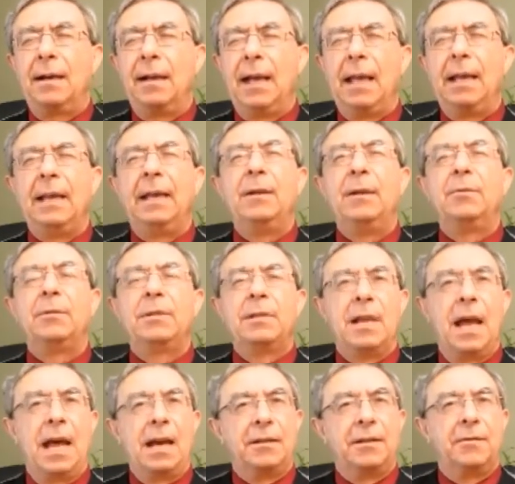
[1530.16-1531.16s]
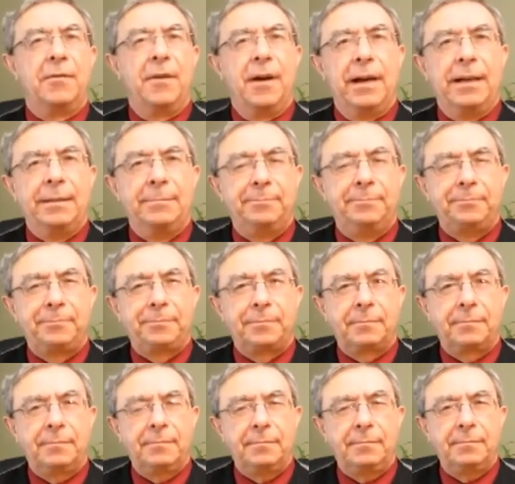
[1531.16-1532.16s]
and he was satisfied.
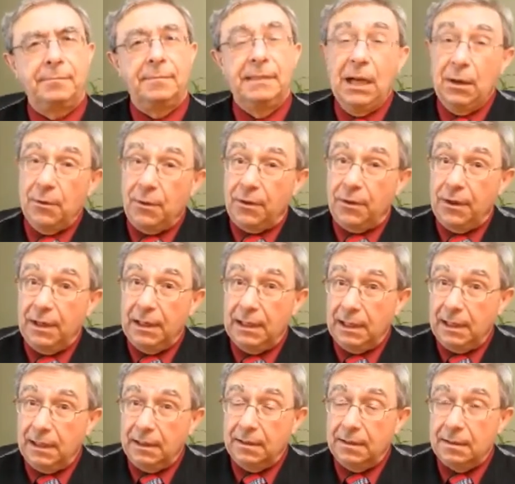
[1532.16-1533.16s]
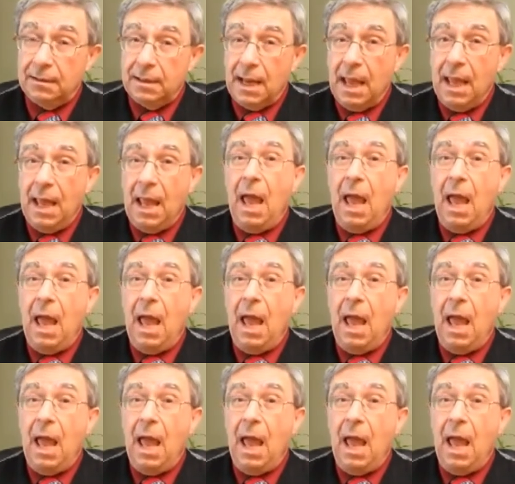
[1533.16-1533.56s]
Now, the thing is,